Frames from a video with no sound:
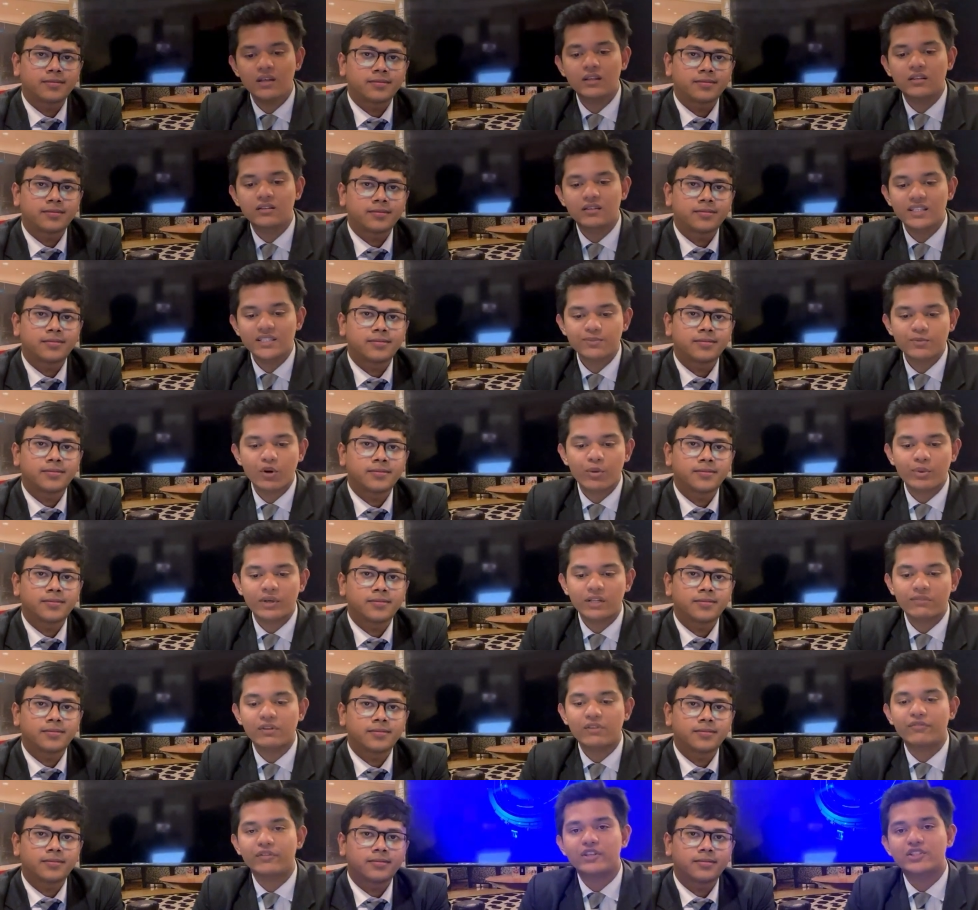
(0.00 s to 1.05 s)
Speaker 1: This property
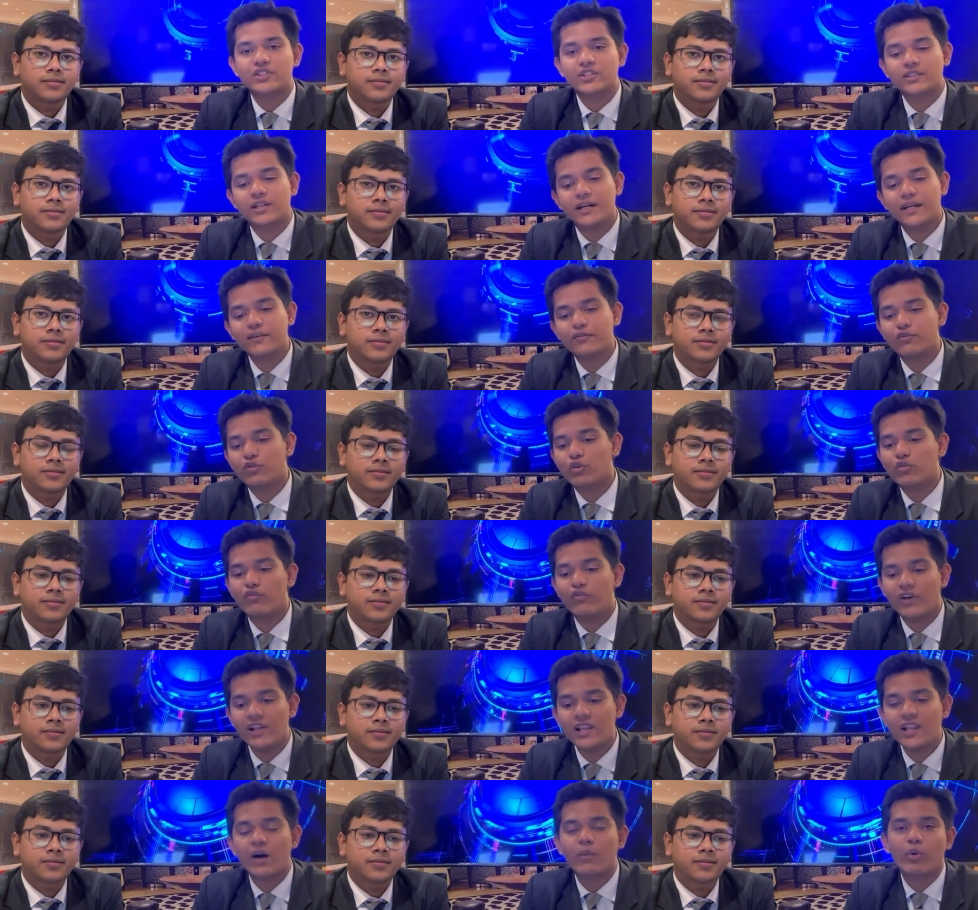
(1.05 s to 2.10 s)
will feature 34
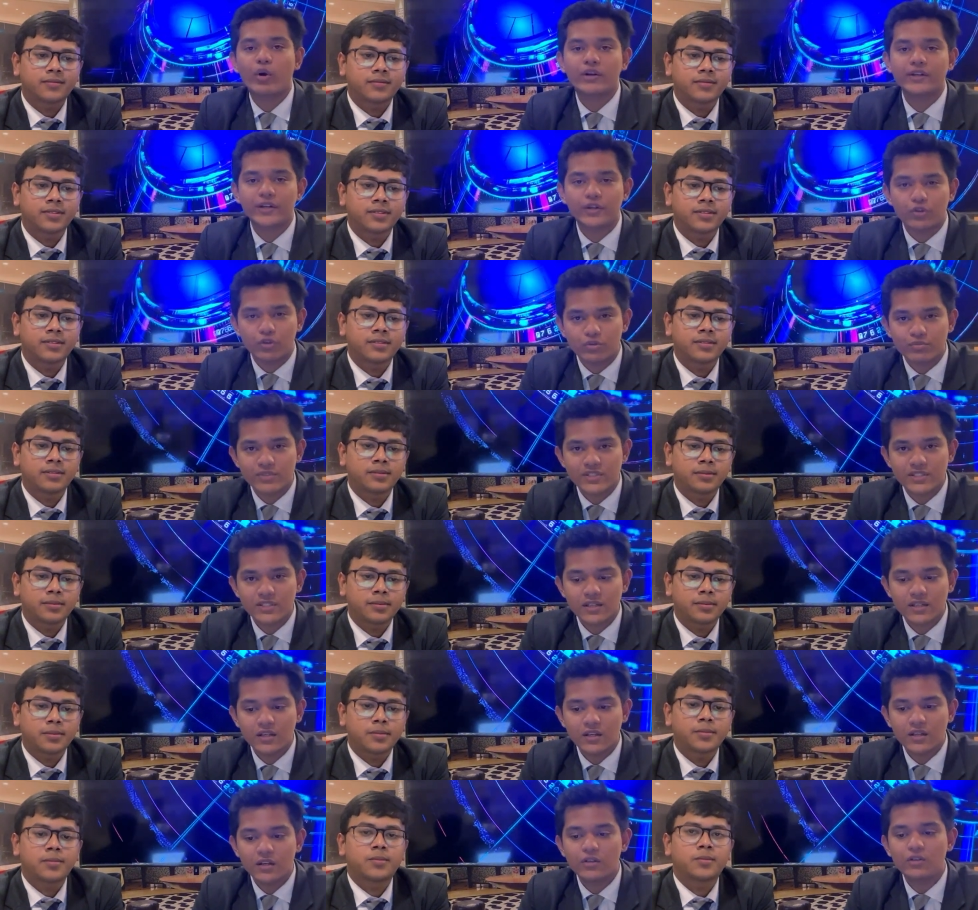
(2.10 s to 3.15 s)
well-appointed rooms,
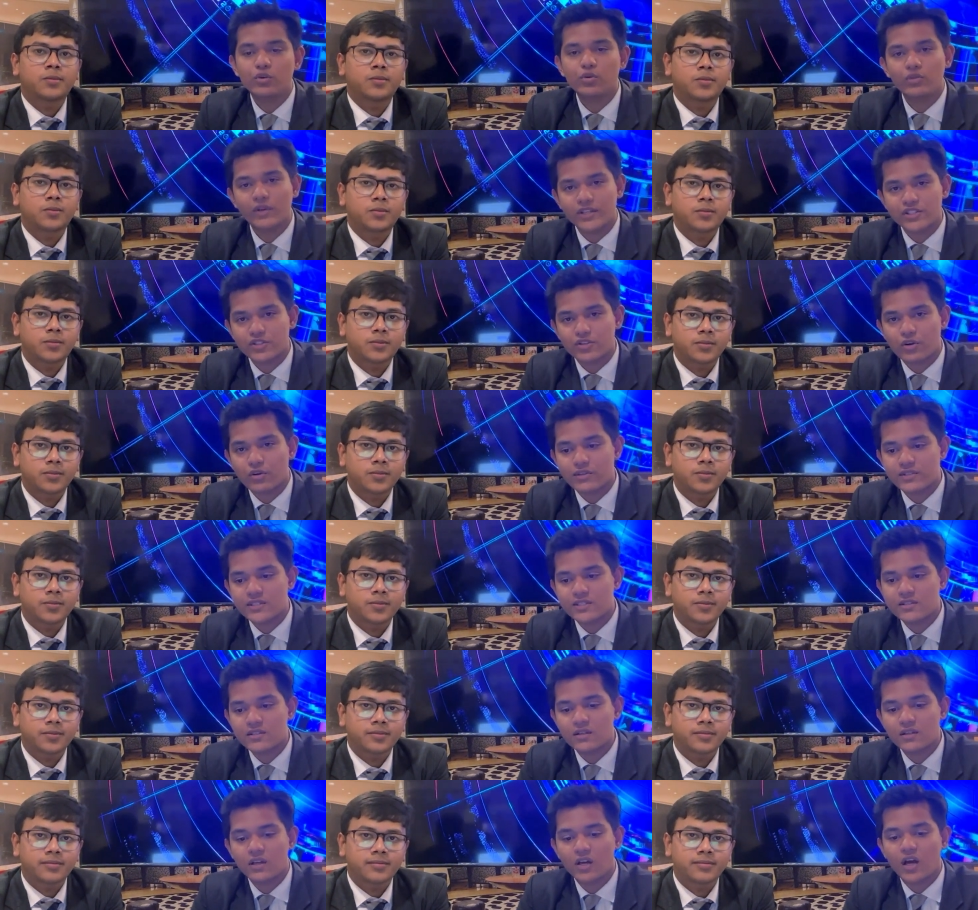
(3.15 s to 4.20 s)
two restaurants,
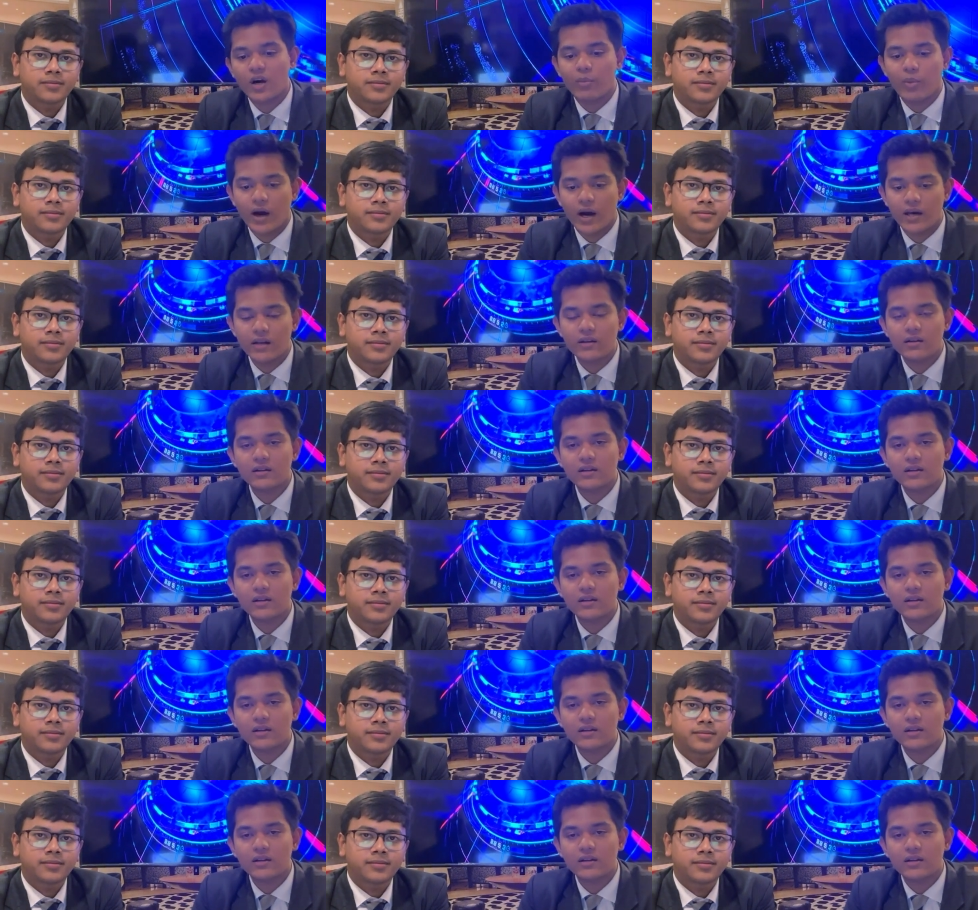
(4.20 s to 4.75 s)
a bar,